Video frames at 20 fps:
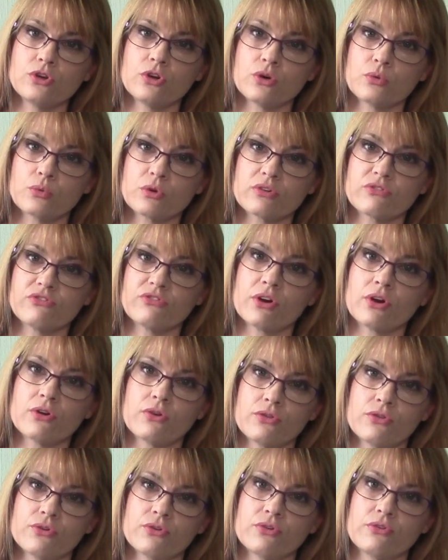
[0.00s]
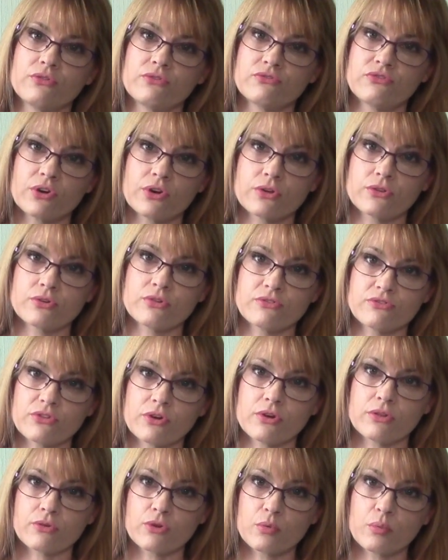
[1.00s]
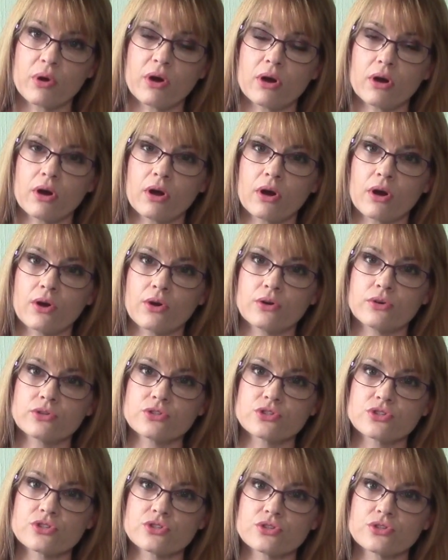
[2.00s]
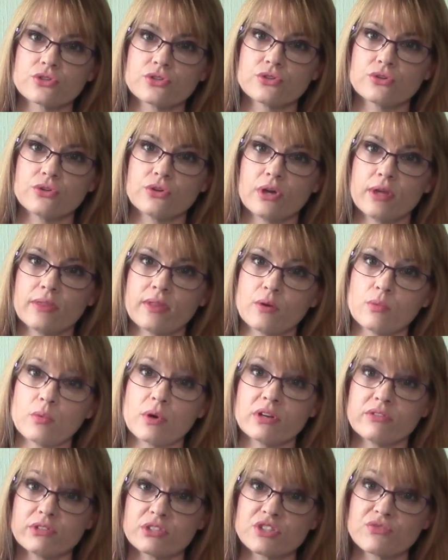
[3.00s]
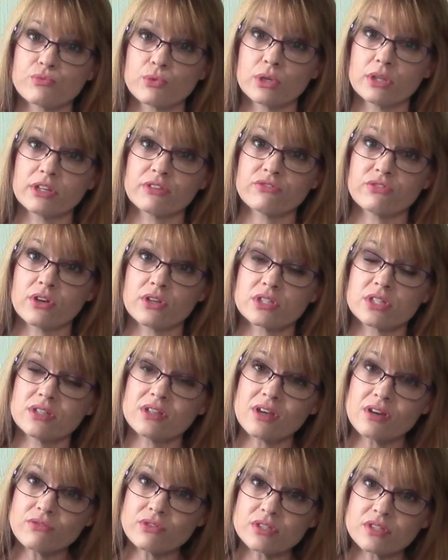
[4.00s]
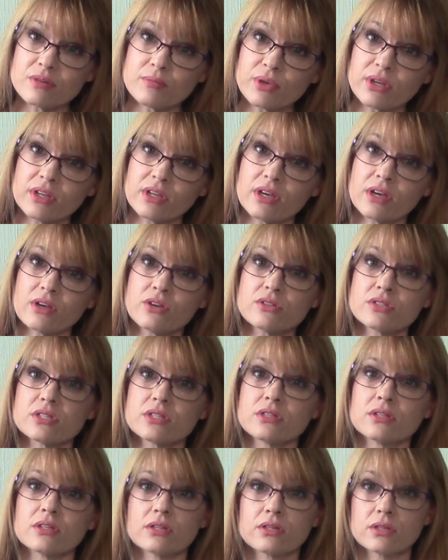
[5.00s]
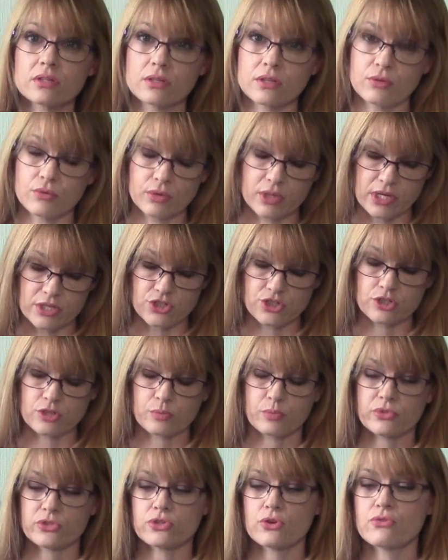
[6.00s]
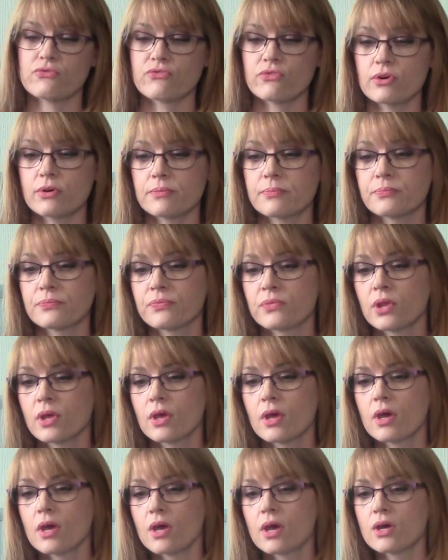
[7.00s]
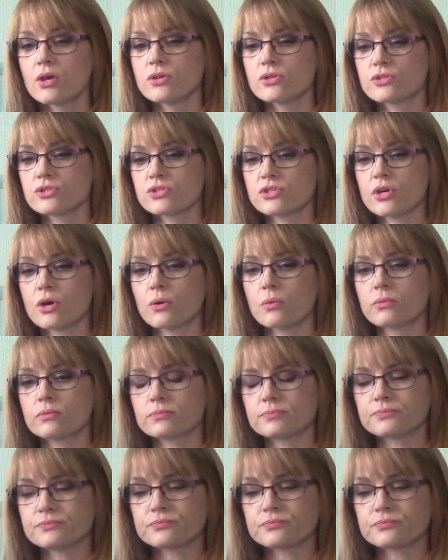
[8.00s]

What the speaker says: know, we're farther and farther and farther apart, and then one of us really falls in love with somebody else, and then the relationship is over. So